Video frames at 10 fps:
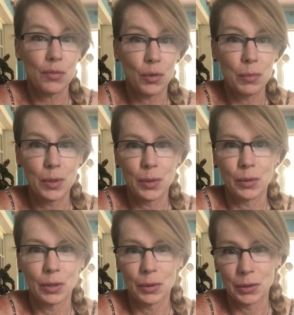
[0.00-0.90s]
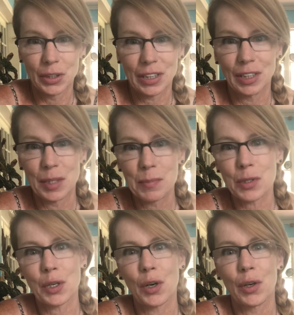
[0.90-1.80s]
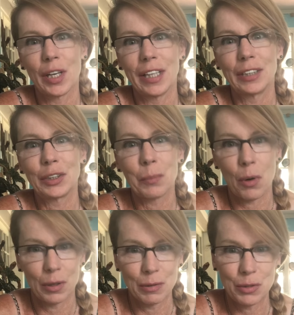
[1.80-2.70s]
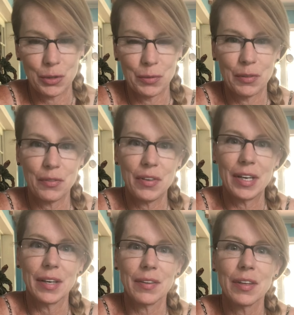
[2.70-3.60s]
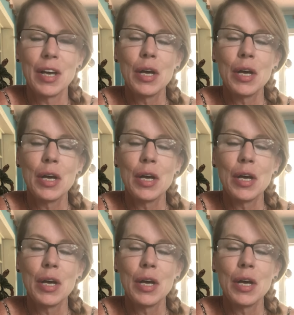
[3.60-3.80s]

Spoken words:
full moon lunar eclipse occurring tomorrow on June the 5th.